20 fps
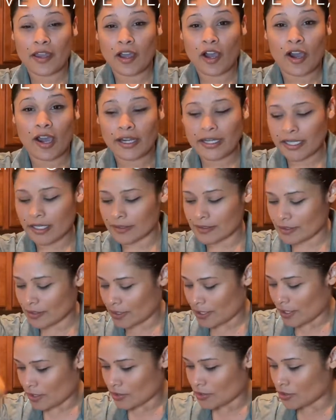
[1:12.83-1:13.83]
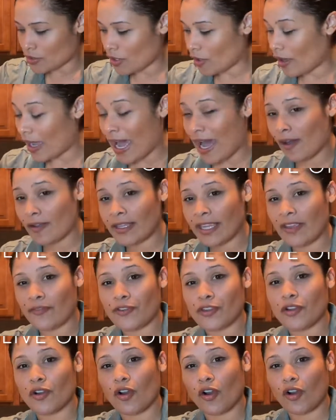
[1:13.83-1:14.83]
onions. So I'll give
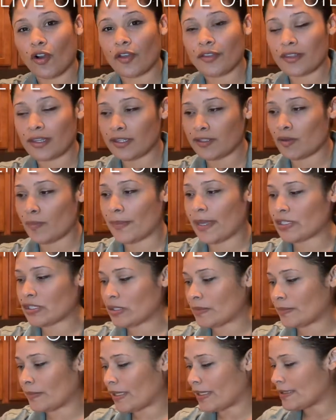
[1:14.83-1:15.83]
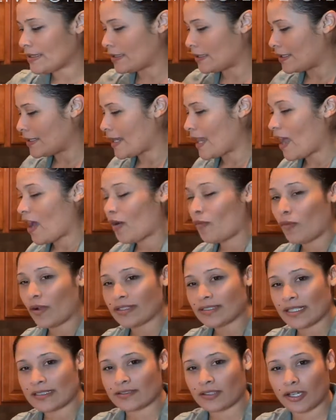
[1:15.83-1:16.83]
you all the little measurements now.
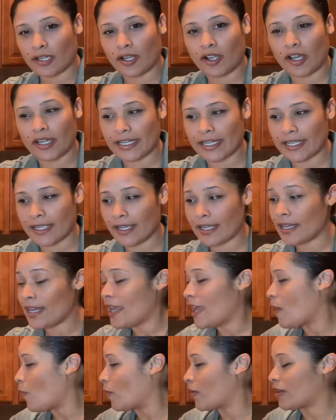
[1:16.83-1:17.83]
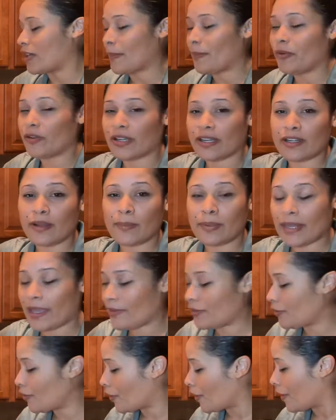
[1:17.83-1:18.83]
Once I start cutting it, we're gonna put it in a
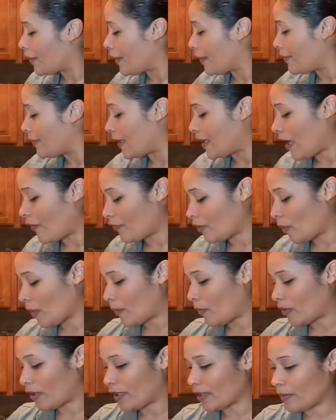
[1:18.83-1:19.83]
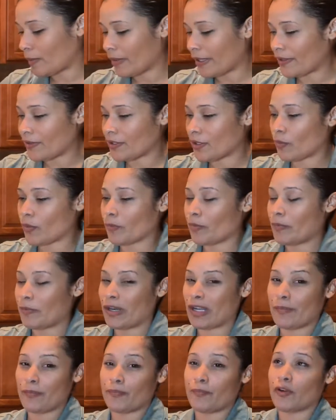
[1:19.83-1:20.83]
blender, and then after we put it in the blender, we're
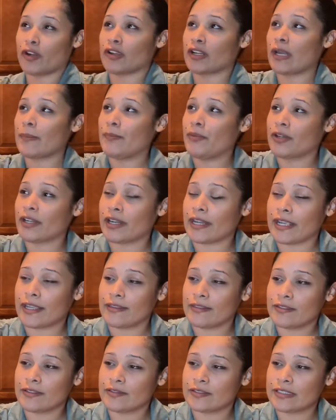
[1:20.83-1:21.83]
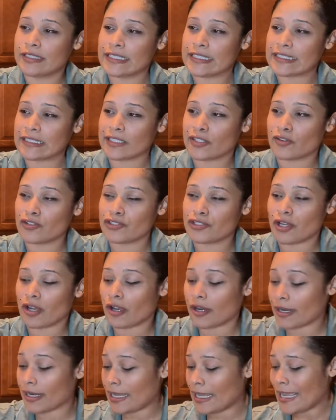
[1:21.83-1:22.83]
gonna put it into this little
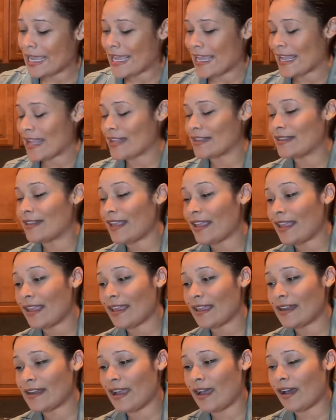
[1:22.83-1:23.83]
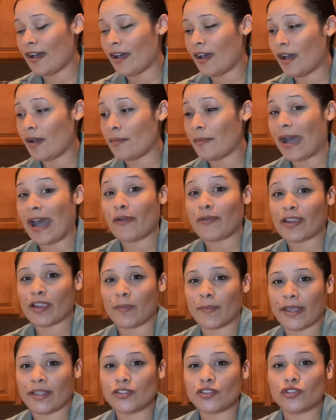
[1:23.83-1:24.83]
jar, and then I
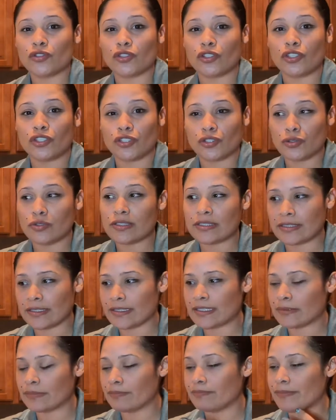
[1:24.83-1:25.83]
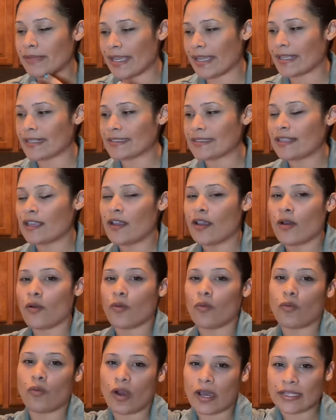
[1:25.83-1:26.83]
recommend to use this mix
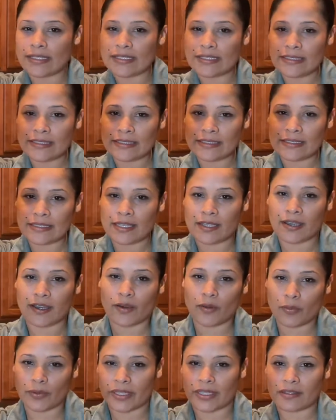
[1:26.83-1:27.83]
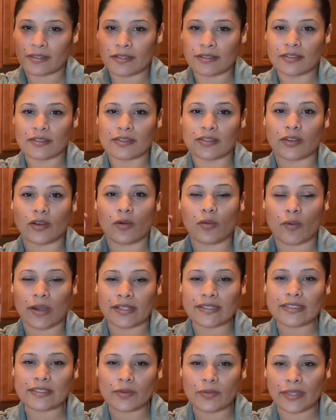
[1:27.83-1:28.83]
once a week. So
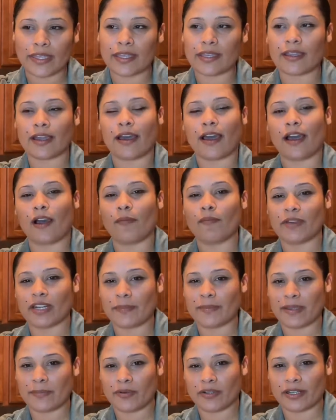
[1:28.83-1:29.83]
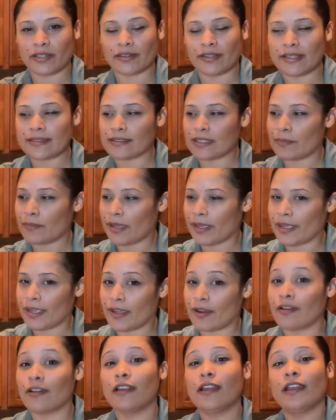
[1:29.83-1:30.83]
once a week, I'm gonna be putting this in my
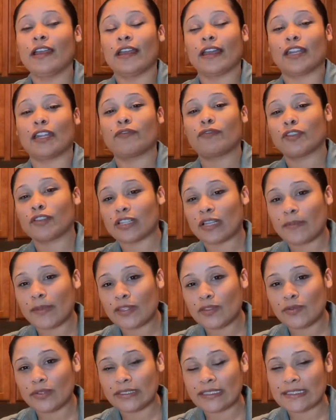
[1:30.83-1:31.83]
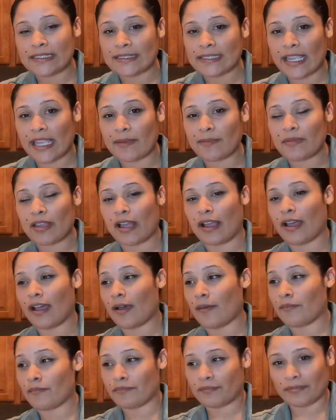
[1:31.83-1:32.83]
hair, and if you're gonna be doing the same
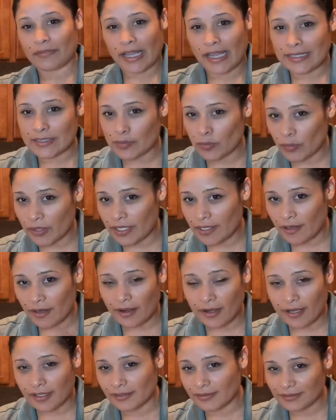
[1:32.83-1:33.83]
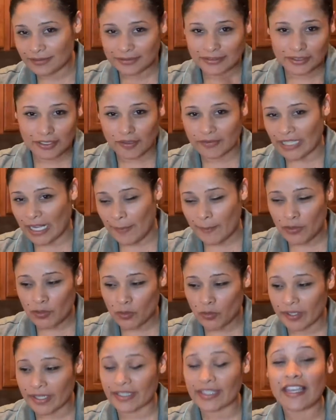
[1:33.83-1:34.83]
as we are, you know, that I'm
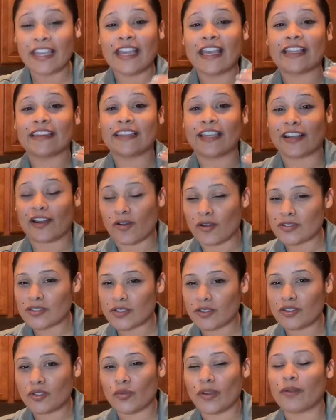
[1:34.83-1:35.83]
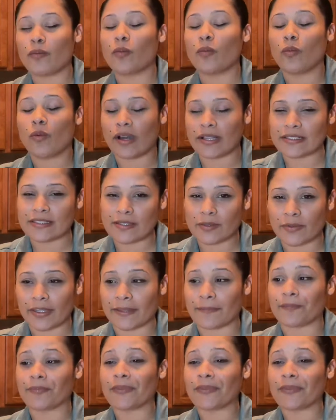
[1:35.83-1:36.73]
doing, then also do it once a week.